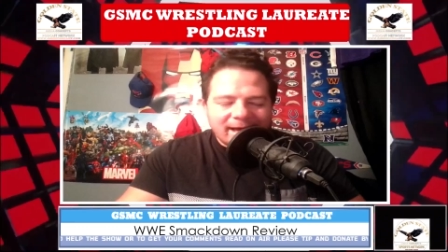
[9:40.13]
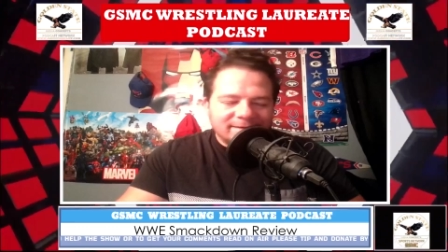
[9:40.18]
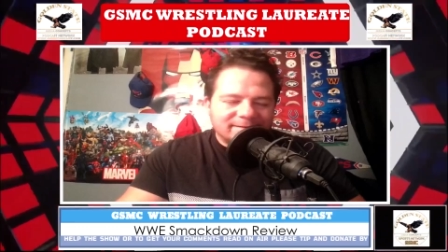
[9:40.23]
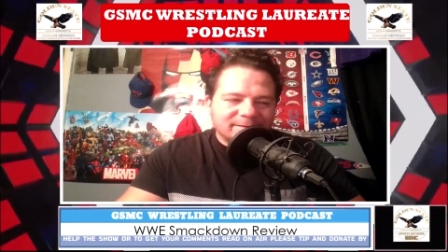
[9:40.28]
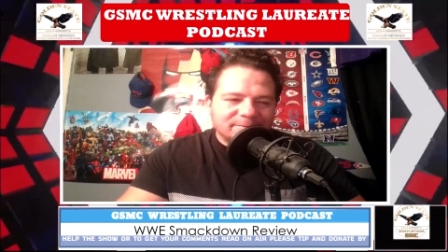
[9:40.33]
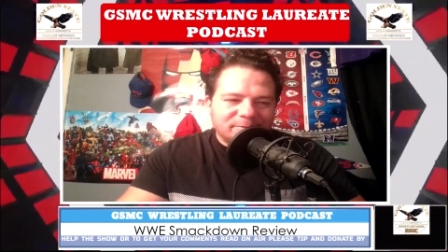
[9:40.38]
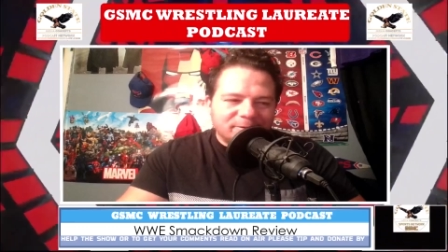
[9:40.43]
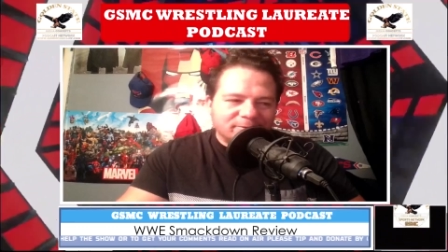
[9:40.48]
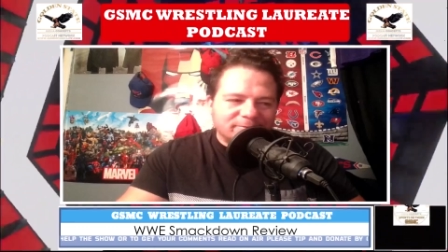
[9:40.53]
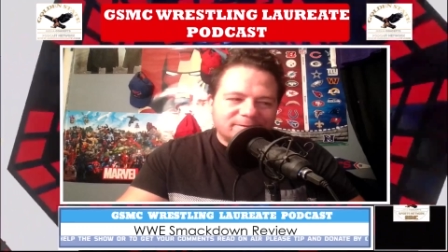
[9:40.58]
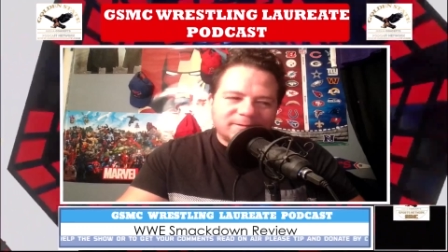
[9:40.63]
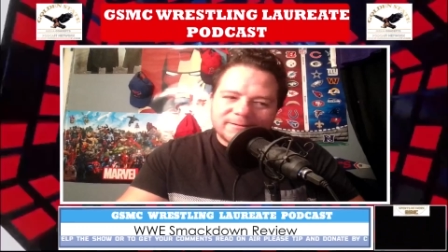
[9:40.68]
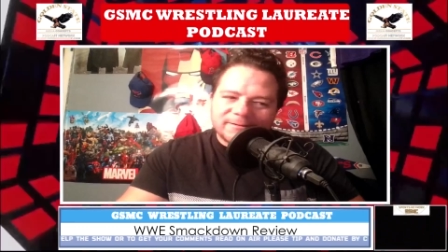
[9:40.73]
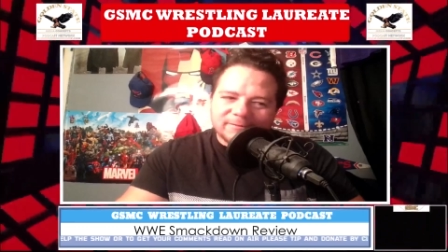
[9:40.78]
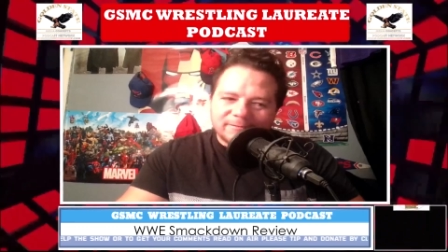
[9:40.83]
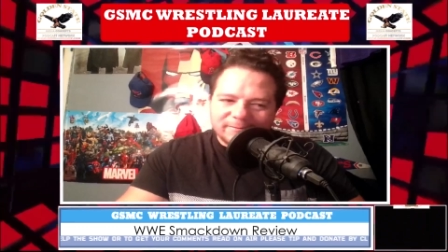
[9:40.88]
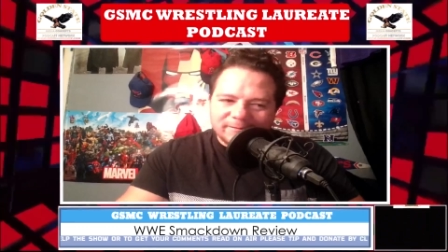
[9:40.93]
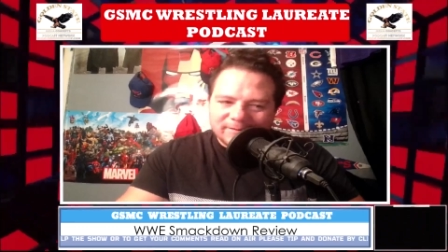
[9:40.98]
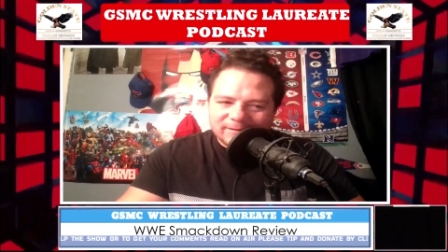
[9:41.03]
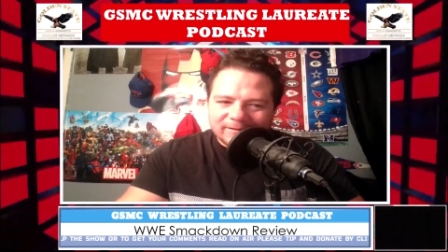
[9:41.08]
as opposed
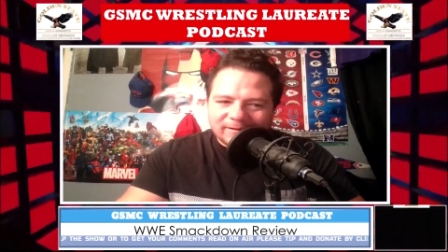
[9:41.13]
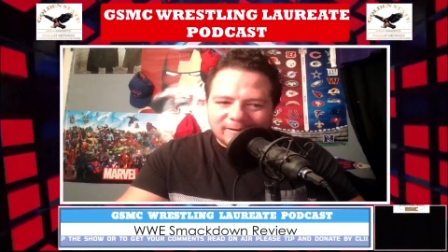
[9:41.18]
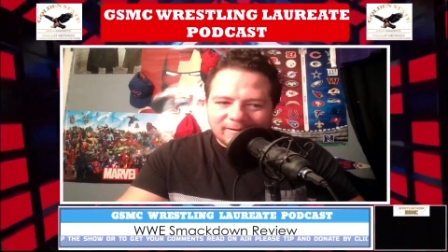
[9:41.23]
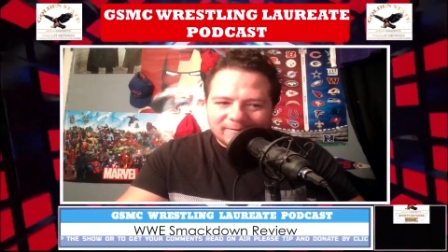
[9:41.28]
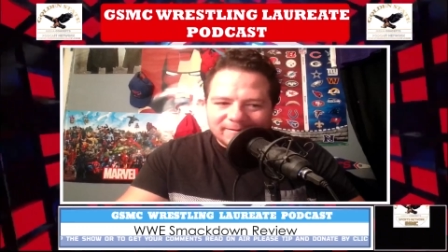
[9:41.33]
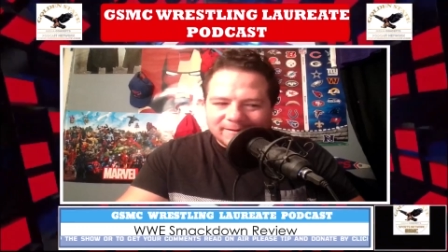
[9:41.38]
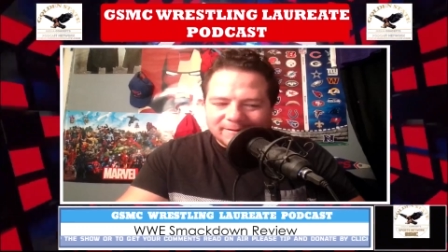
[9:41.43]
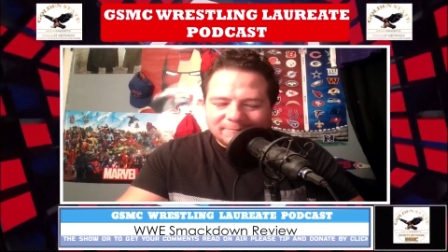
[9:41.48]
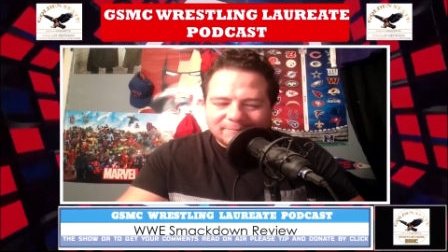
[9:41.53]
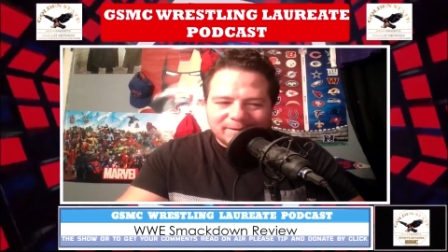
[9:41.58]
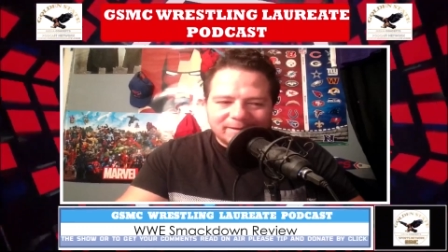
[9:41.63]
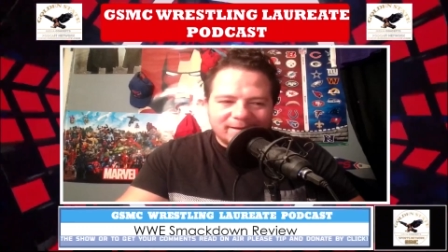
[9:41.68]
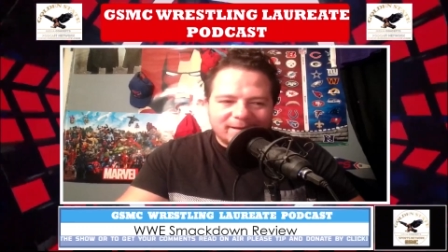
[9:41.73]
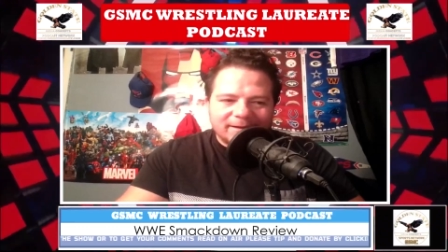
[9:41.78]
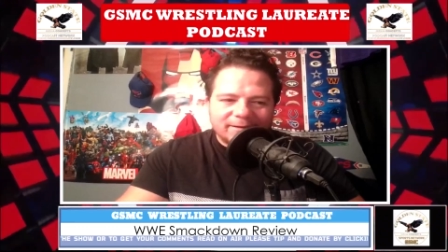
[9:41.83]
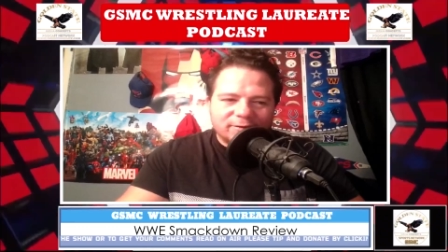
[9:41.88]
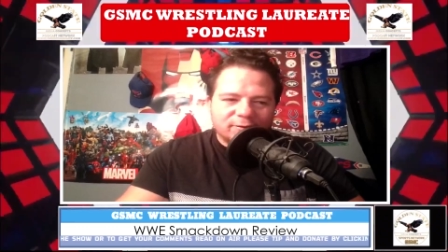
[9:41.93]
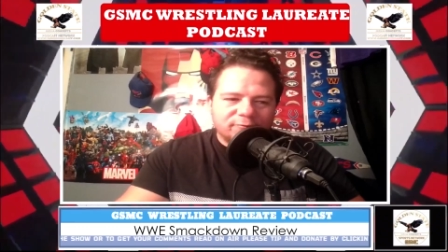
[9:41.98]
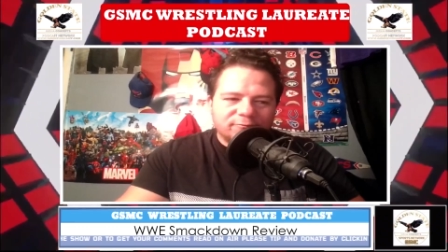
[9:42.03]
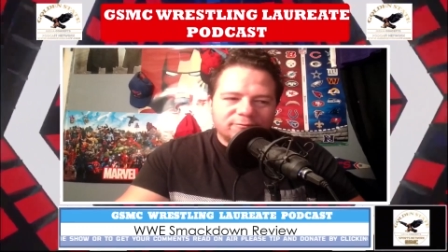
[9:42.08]
to you know him being
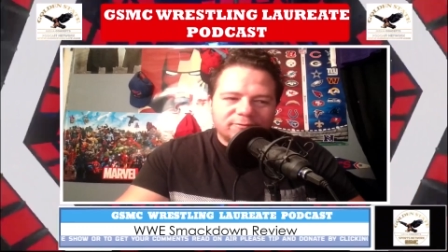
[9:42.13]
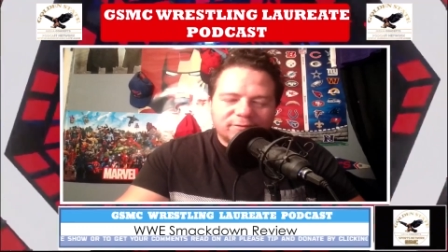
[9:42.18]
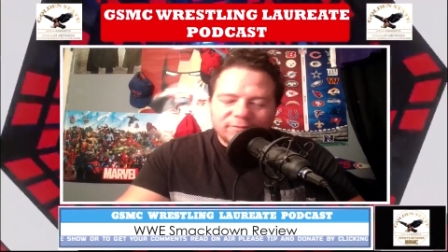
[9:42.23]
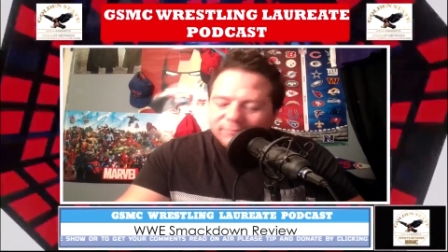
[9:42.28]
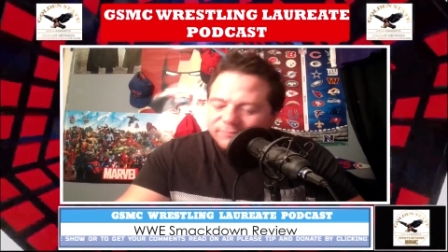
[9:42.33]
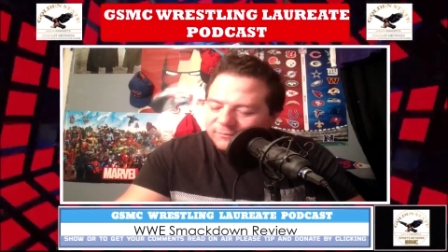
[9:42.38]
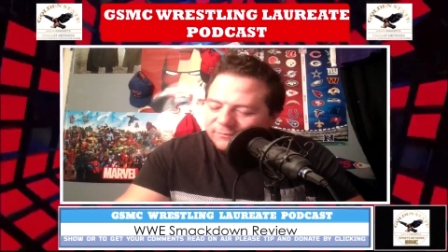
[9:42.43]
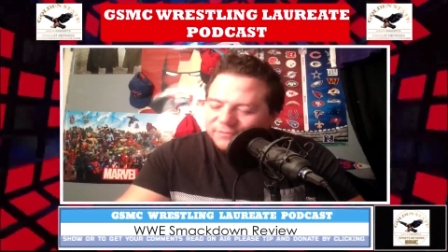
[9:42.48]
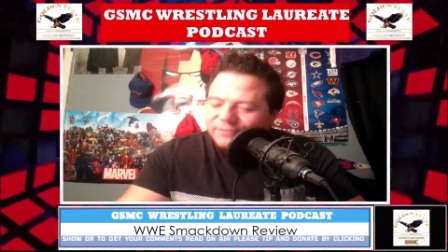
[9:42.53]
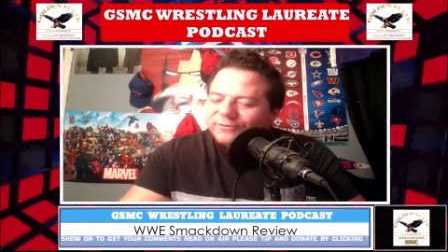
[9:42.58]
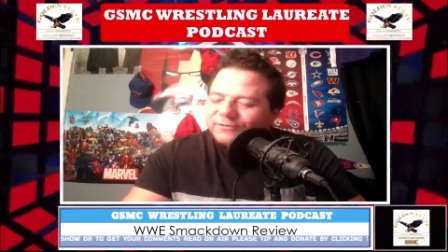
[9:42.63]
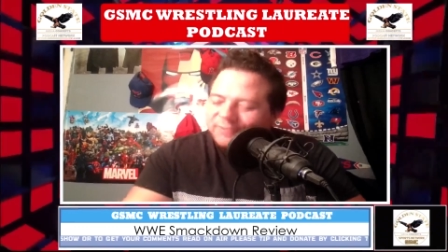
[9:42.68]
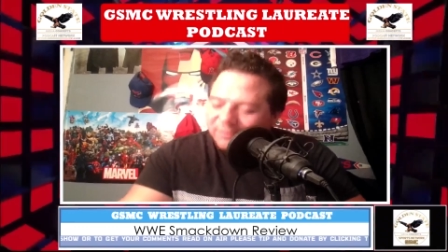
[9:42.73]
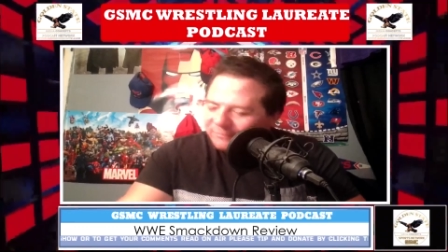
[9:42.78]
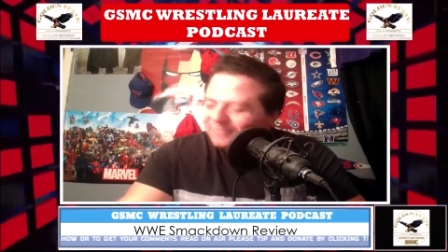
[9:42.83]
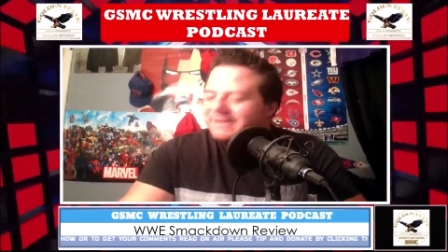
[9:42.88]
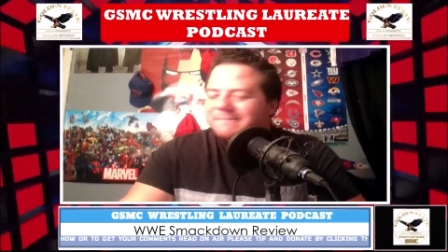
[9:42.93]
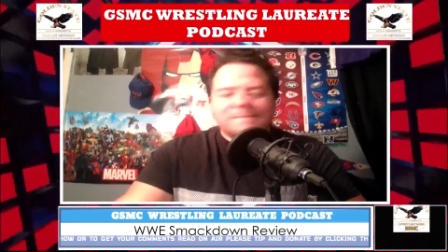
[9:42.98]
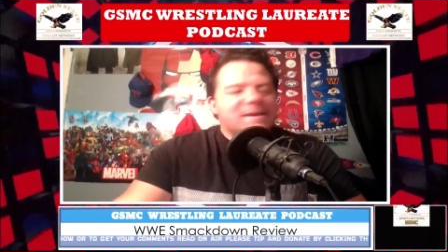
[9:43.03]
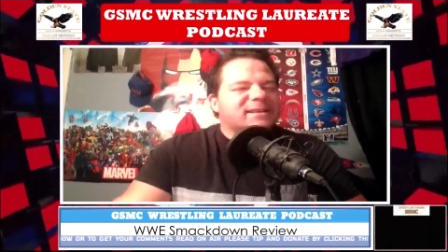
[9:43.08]
like, you you dude, you
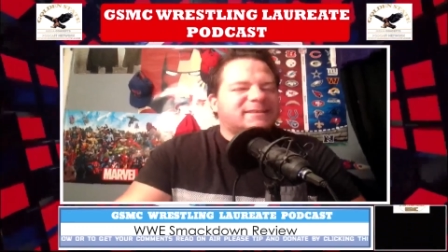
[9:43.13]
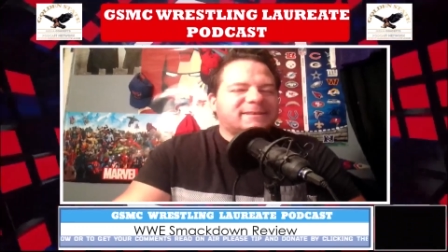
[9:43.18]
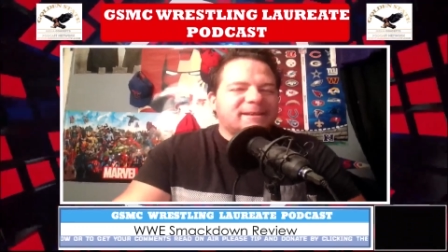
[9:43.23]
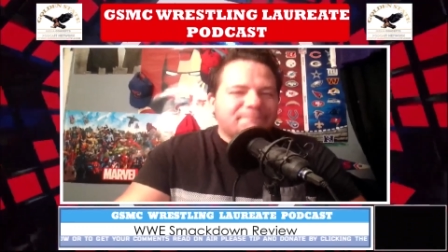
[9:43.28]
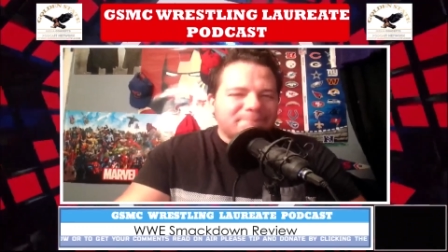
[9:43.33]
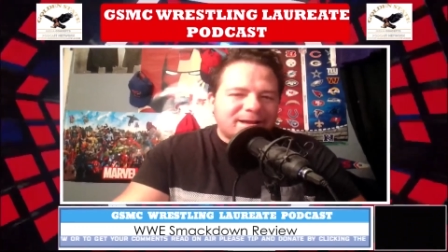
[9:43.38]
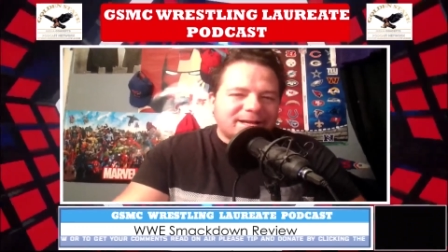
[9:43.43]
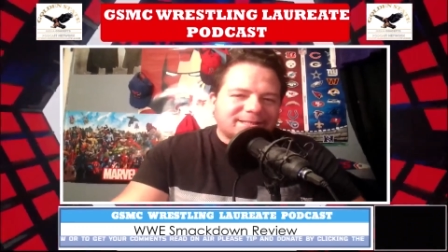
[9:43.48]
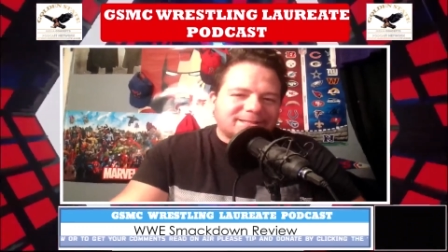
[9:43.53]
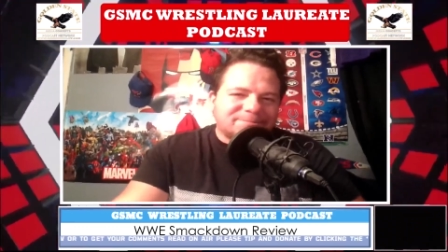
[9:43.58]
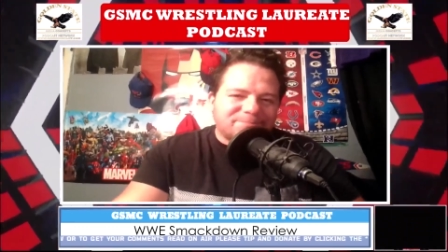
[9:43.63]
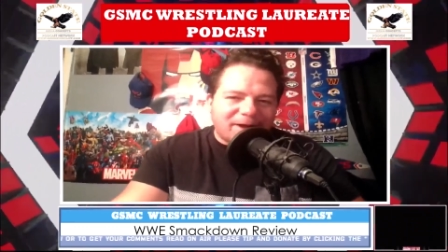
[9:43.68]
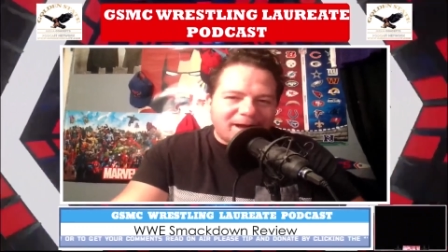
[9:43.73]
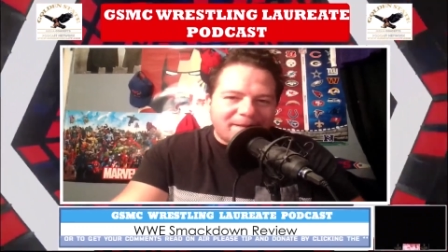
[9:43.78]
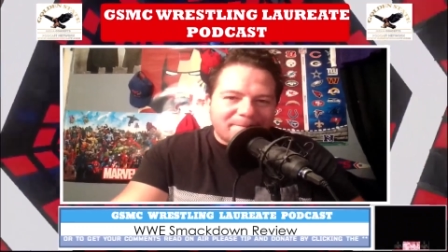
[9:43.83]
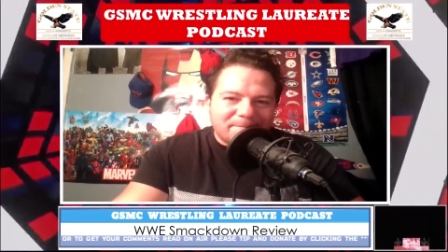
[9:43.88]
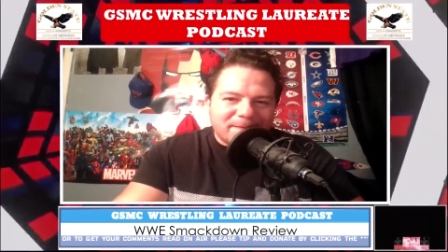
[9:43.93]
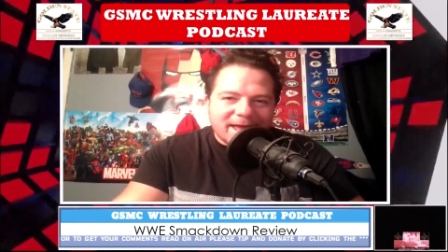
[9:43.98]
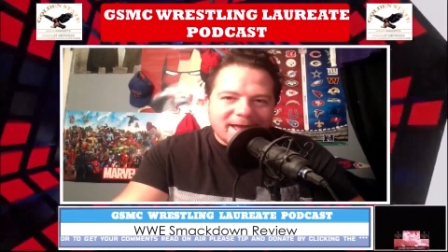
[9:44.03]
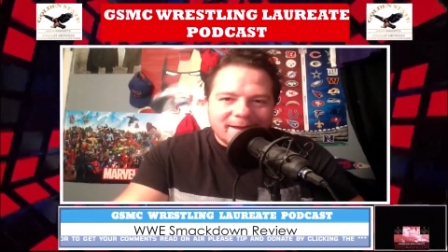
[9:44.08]
totally messed up my
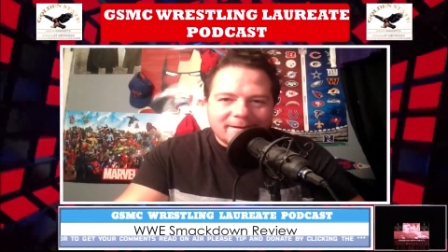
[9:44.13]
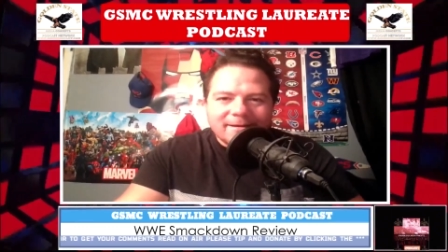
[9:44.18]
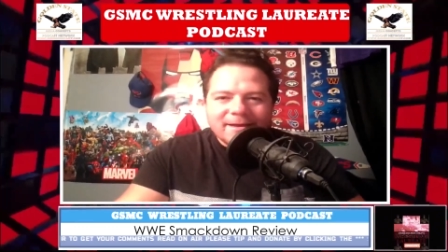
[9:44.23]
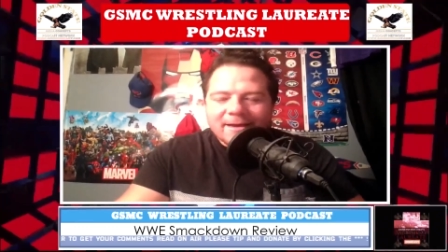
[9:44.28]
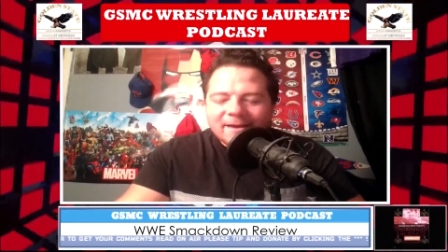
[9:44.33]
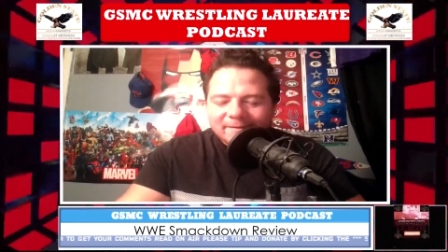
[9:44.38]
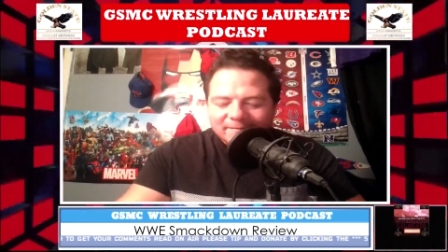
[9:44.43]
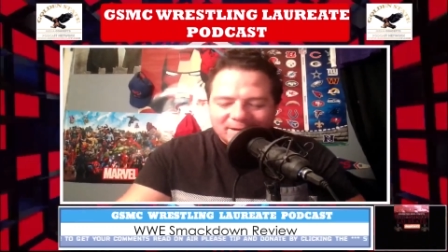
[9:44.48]
spot, man.